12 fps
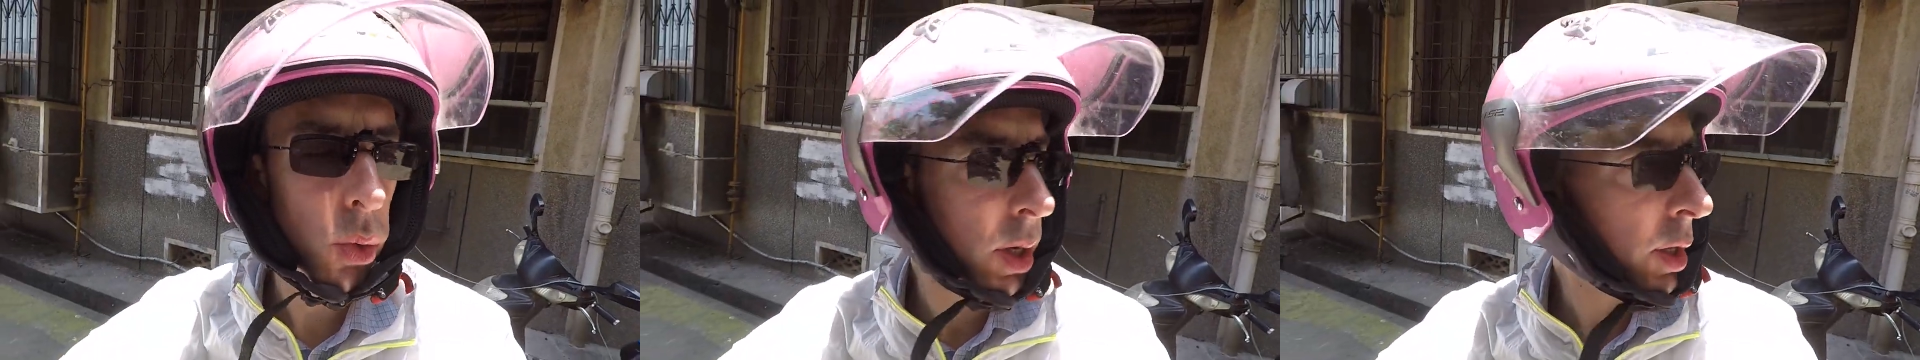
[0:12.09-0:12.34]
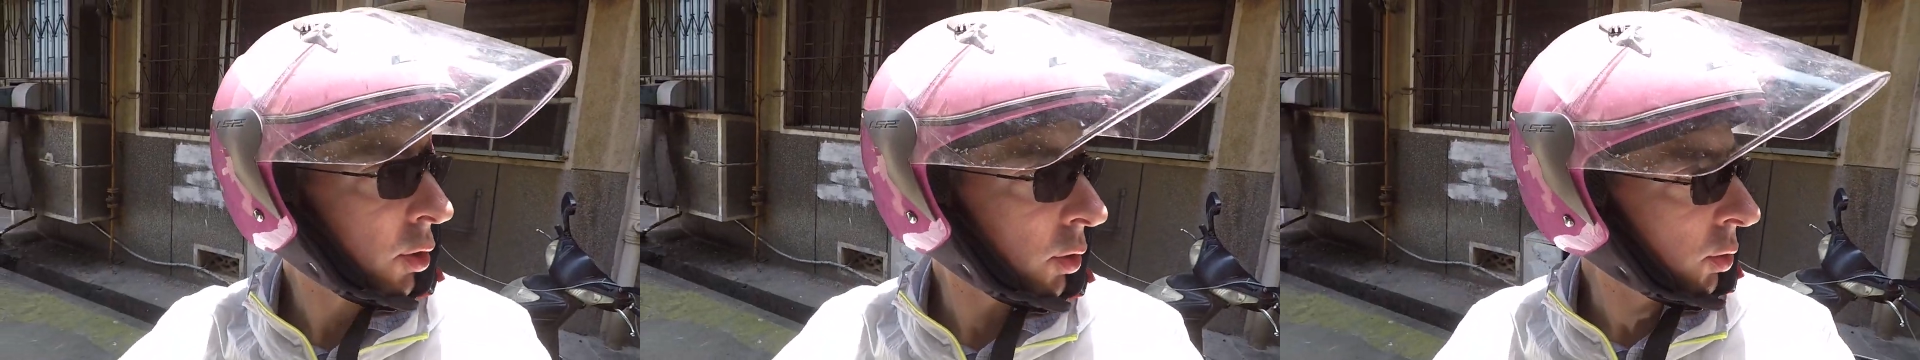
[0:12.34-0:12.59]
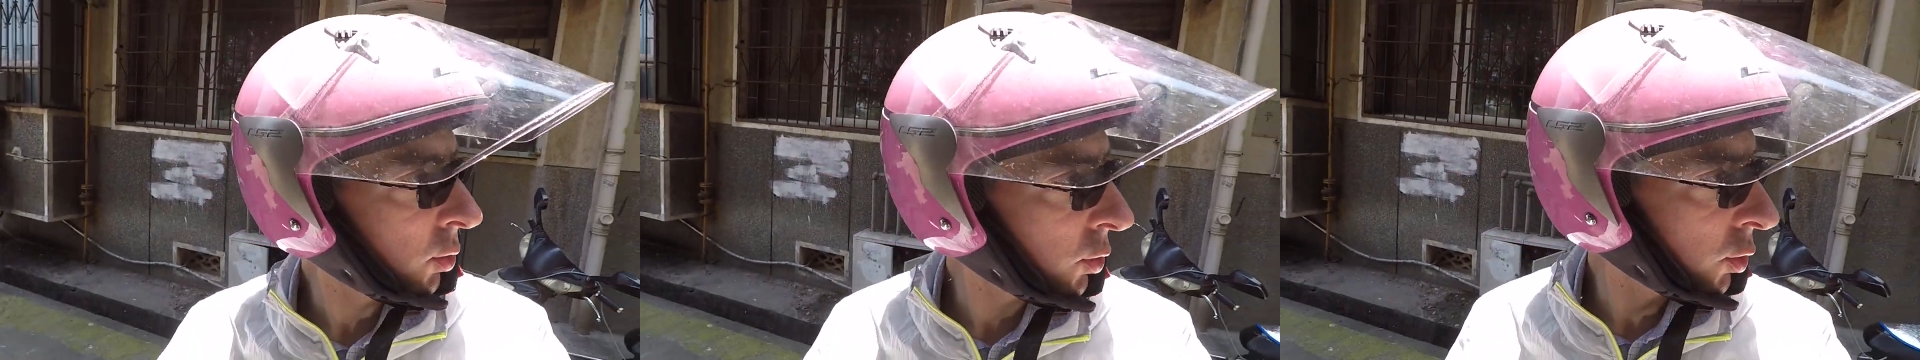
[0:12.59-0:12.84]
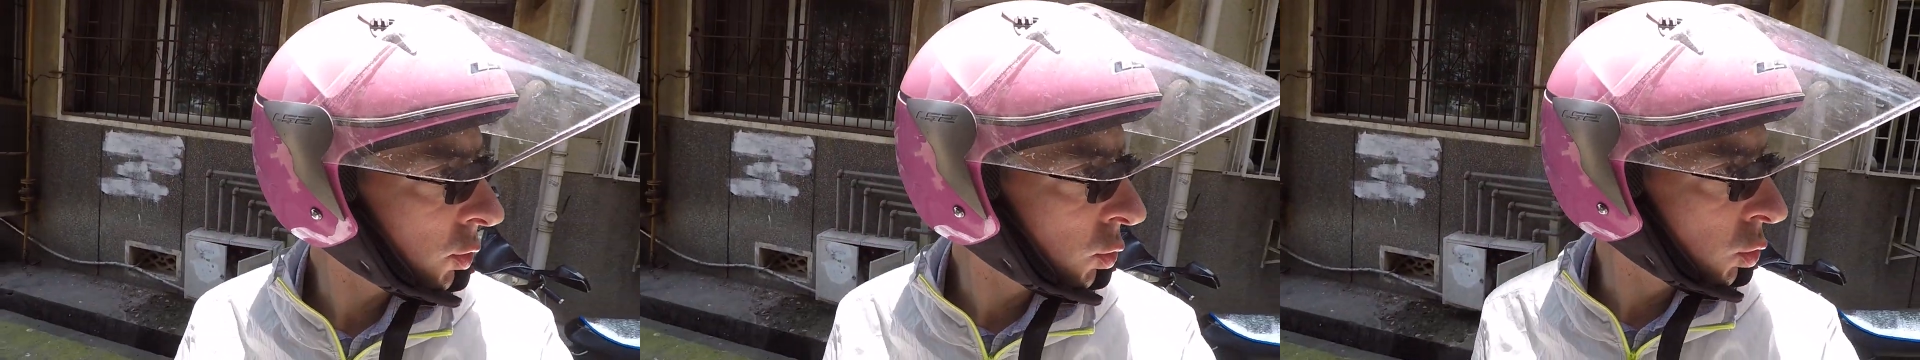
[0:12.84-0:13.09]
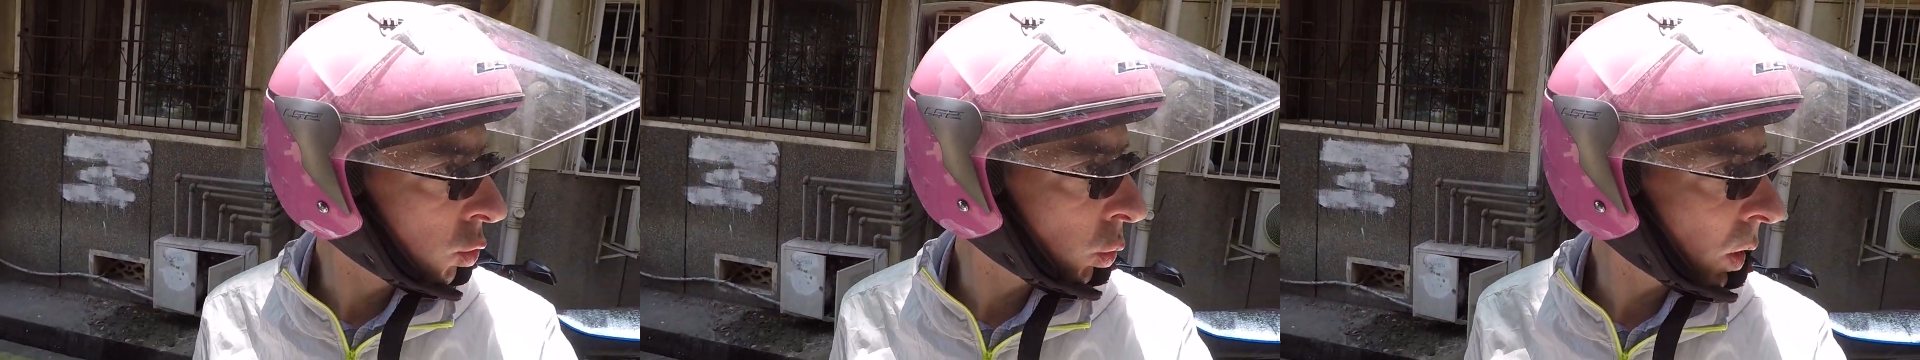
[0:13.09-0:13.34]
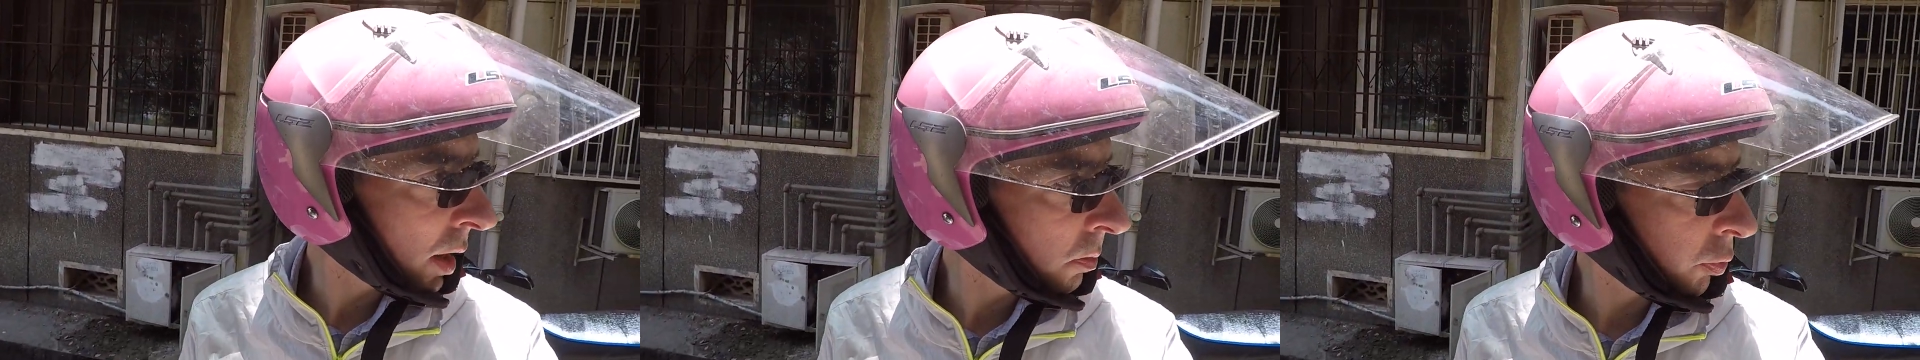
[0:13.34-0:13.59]
introduce to you
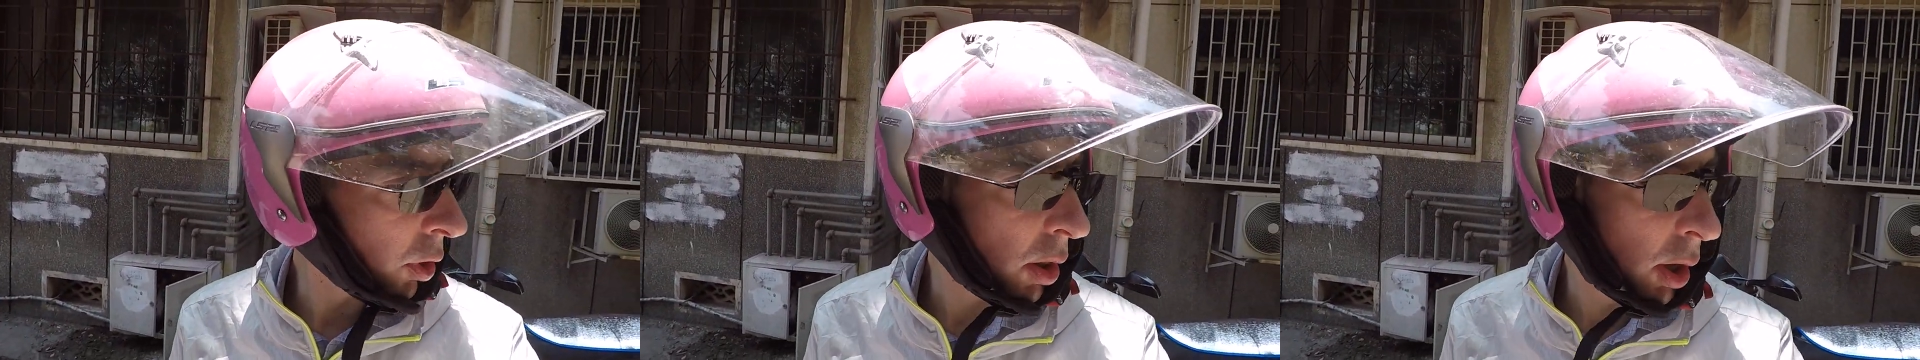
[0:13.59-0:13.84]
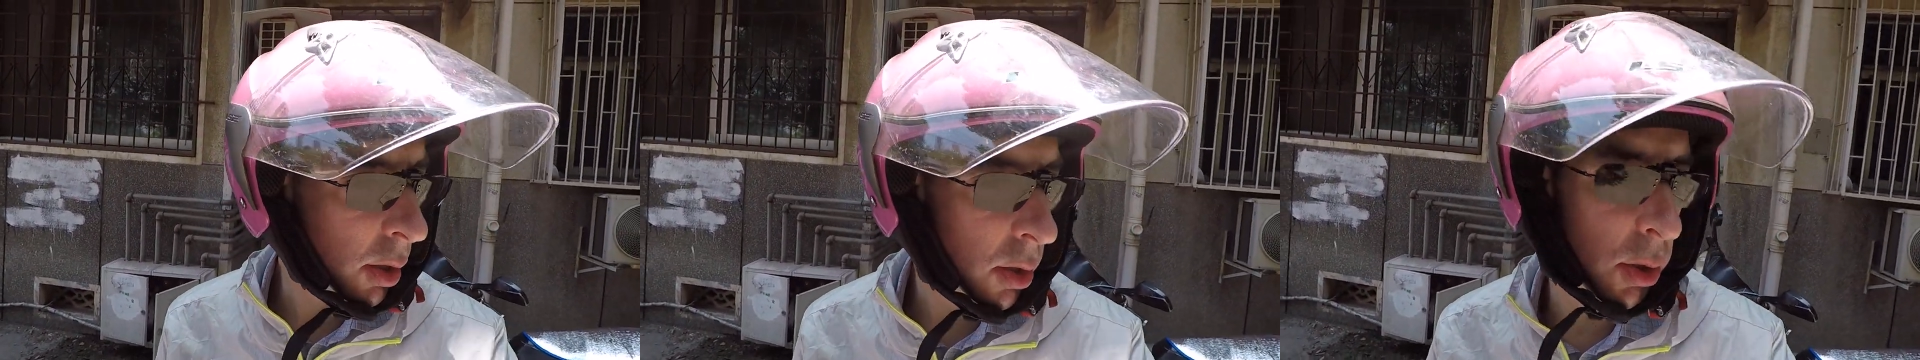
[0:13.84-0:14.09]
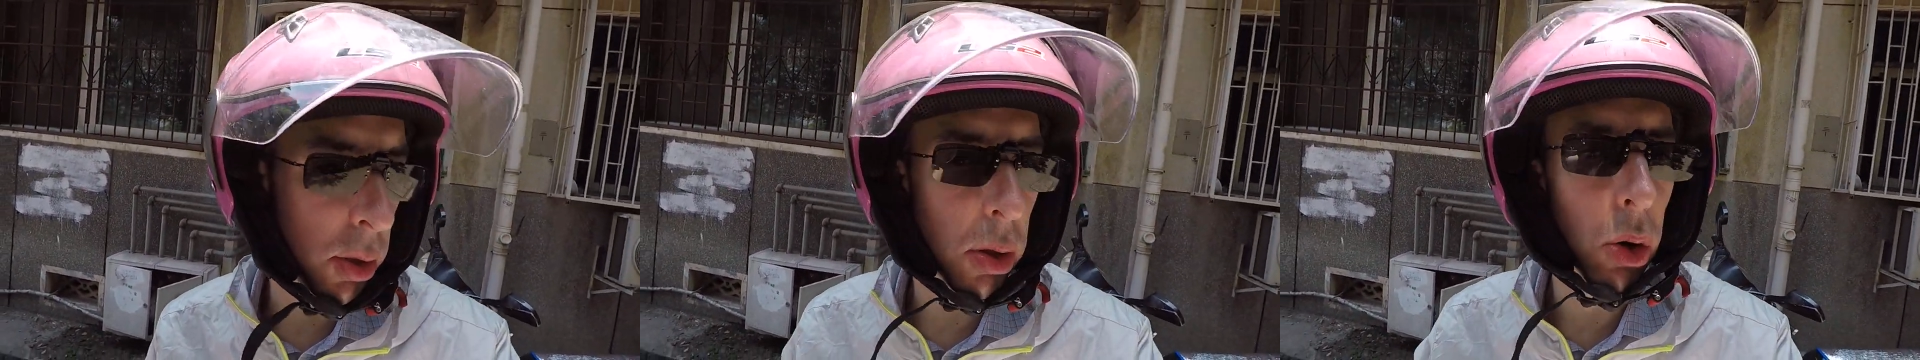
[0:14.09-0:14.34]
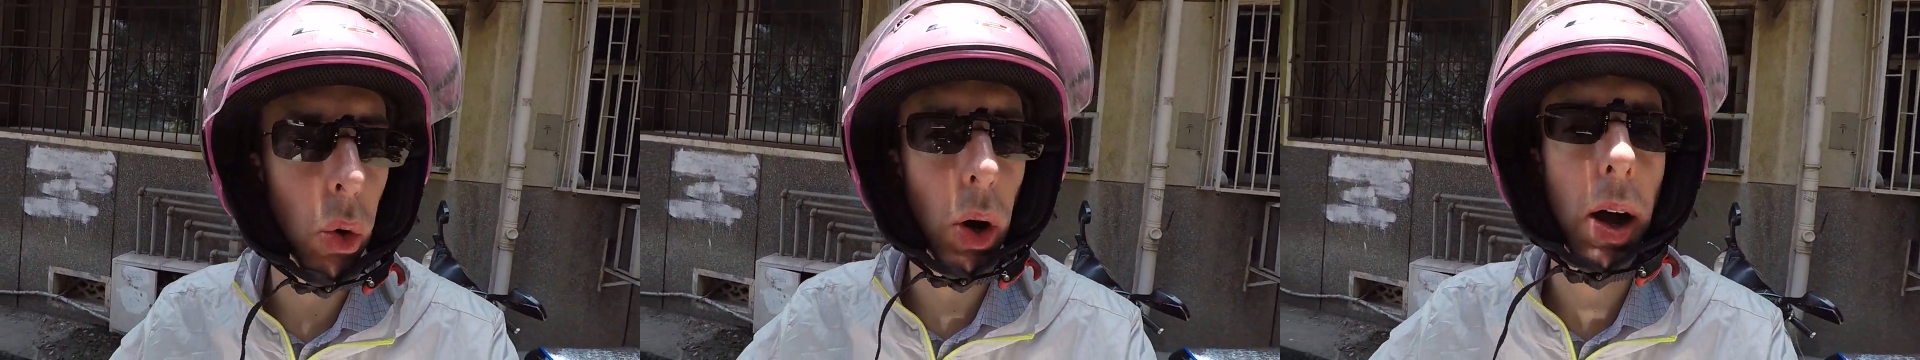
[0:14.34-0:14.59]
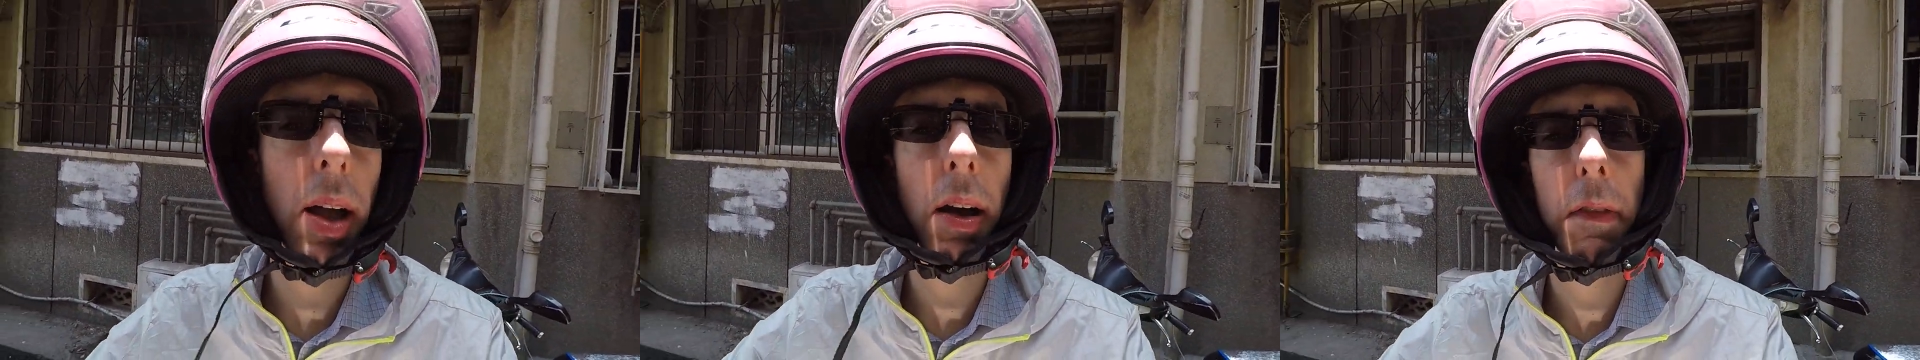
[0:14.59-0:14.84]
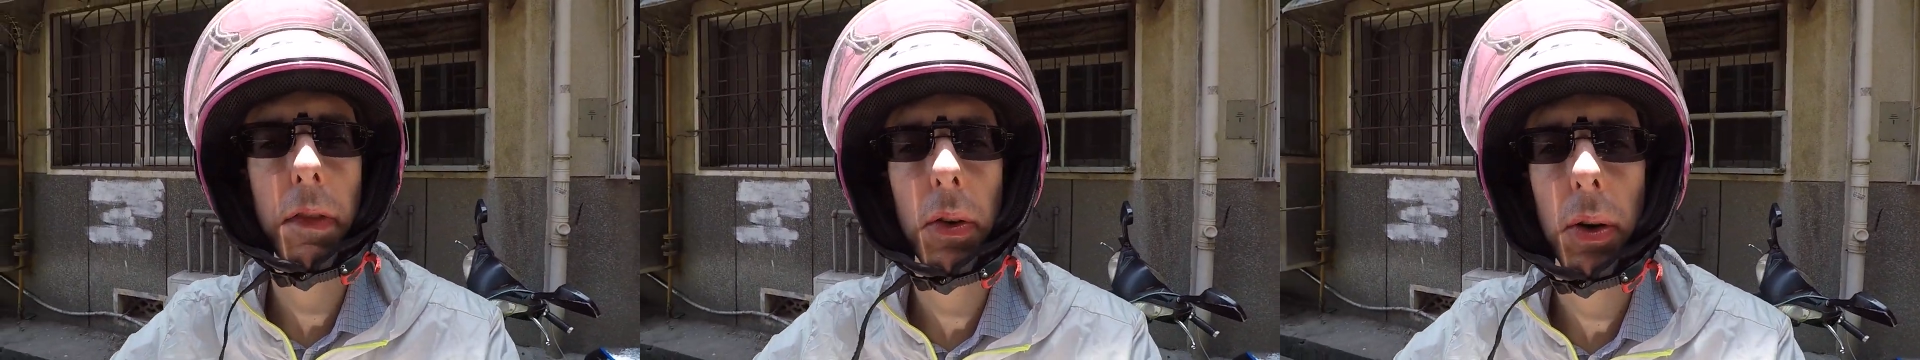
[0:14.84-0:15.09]
one product. You know, I
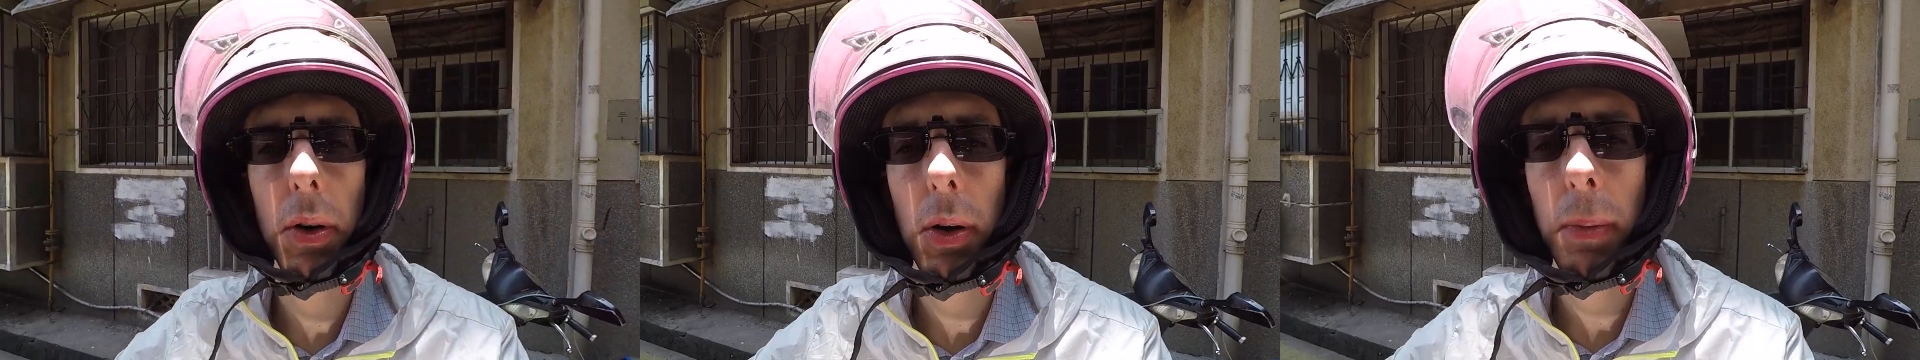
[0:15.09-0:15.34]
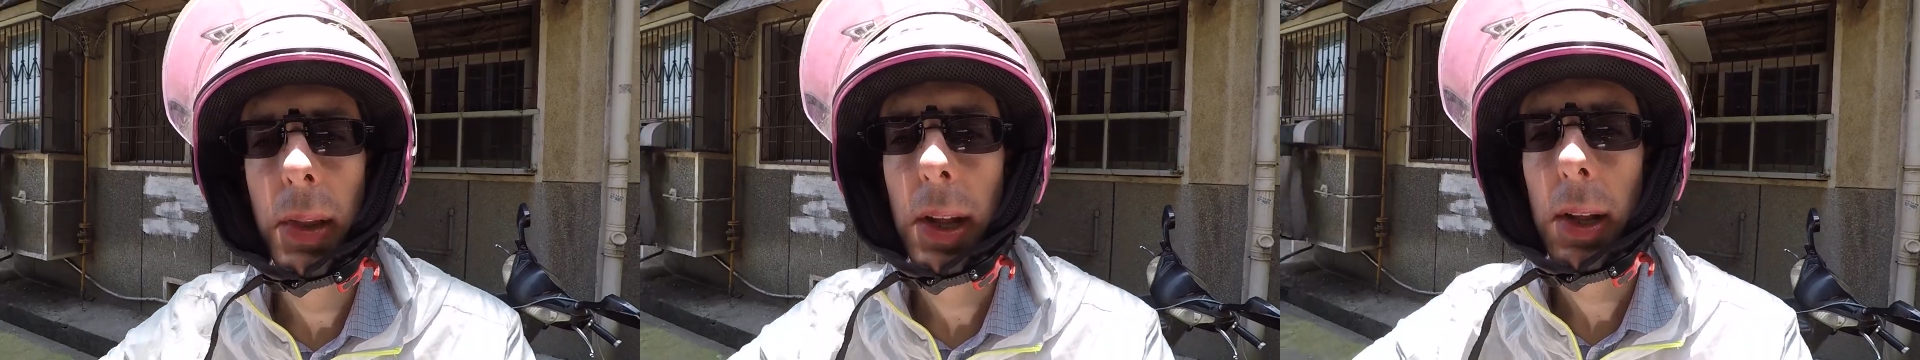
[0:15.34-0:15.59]
have the